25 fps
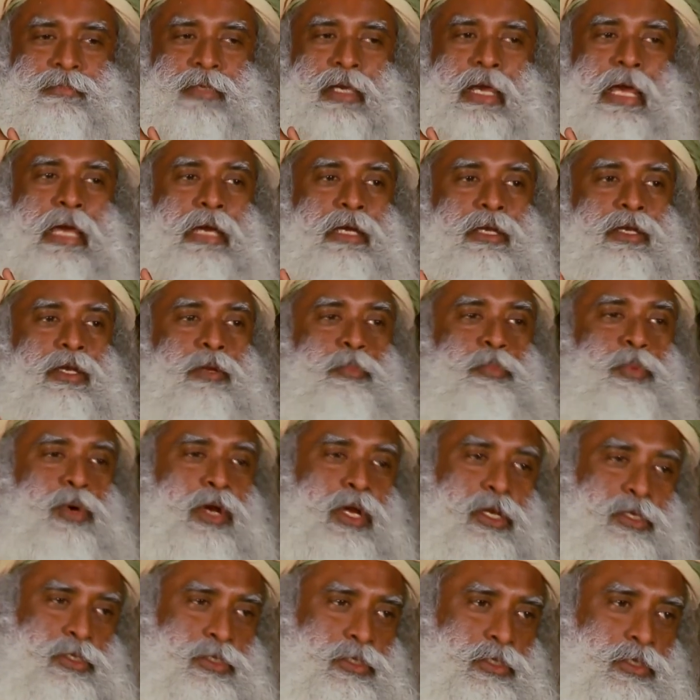act
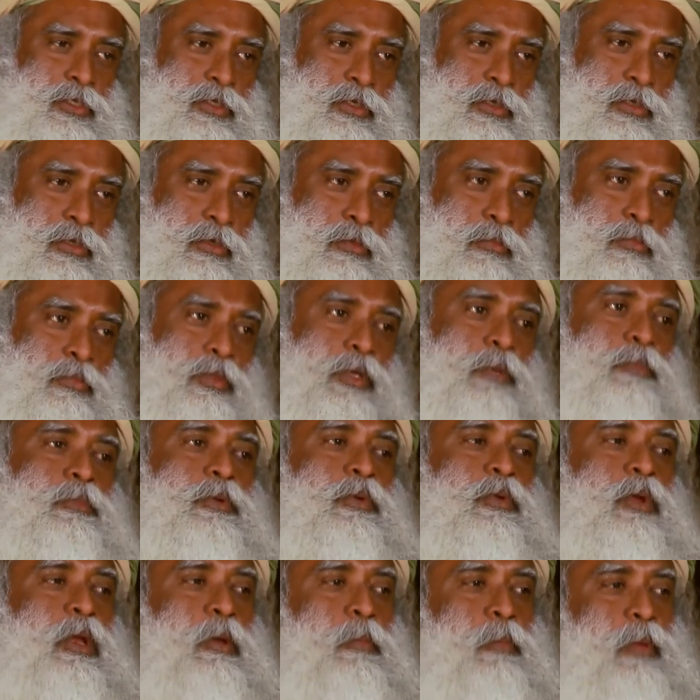depressed,
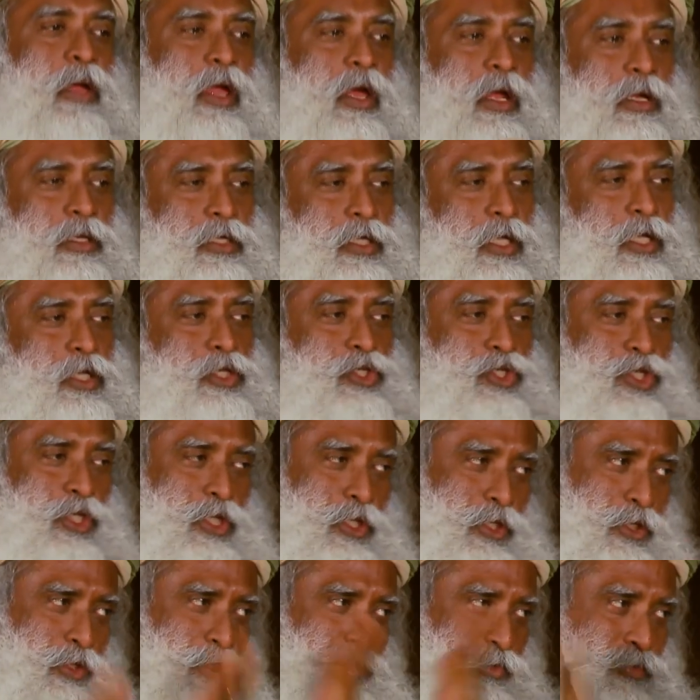people will pay
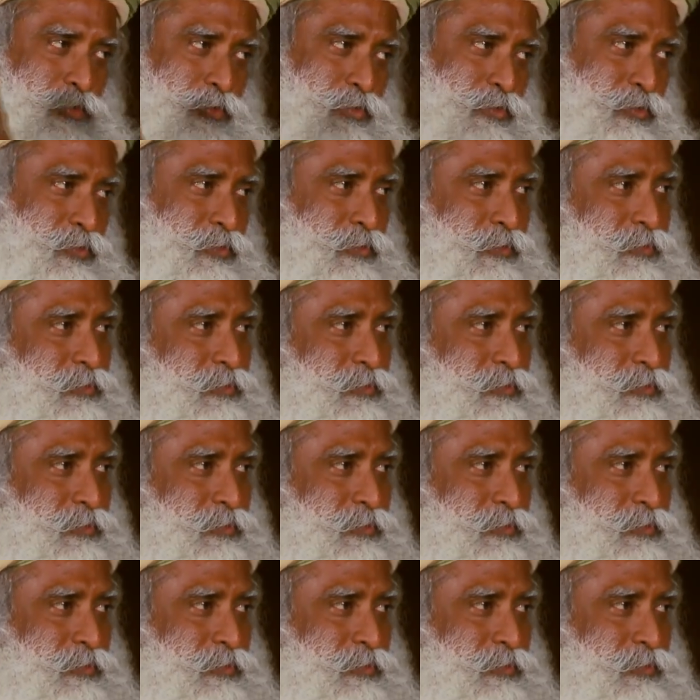attention to you.